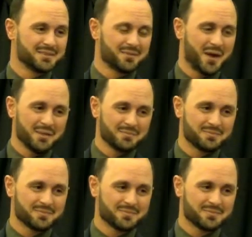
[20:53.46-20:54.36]
Right?
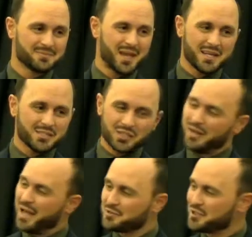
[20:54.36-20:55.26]
Now, he still
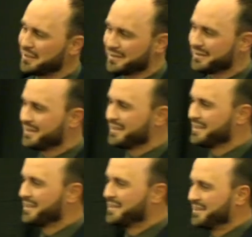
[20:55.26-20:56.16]
loves you,
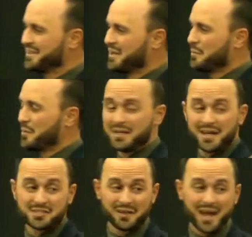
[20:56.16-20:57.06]
but he
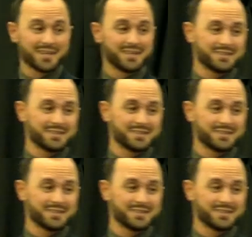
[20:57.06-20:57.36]
doesn't like